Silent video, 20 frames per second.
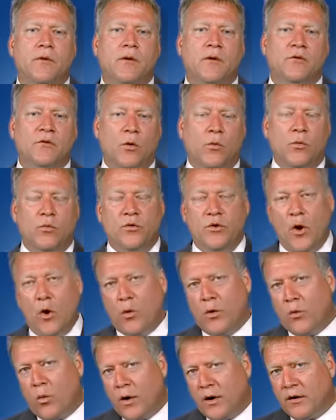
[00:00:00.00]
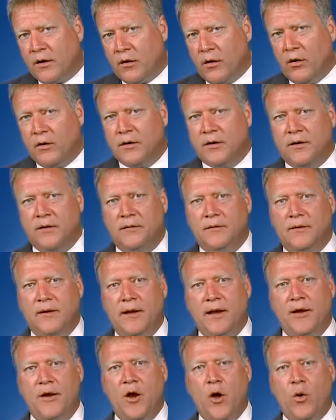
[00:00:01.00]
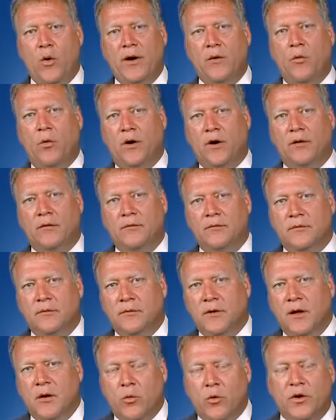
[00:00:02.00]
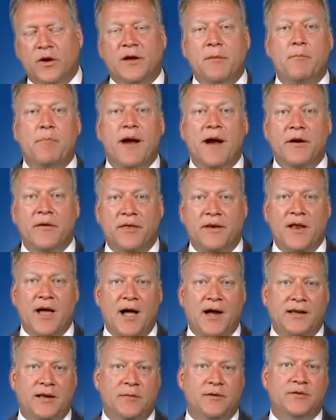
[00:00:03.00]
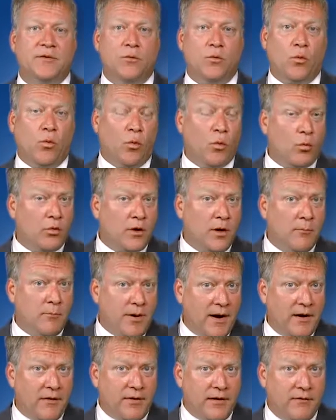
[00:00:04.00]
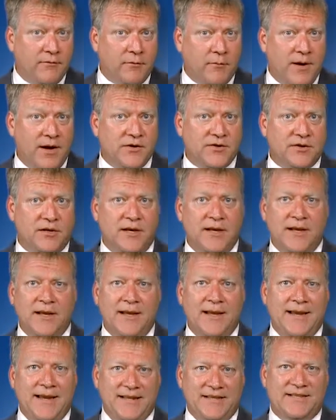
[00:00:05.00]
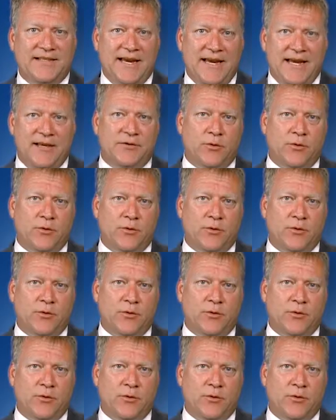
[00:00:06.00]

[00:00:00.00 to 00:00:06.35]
so knowing where to look and knowing where to compare the documents and who compare the information is key.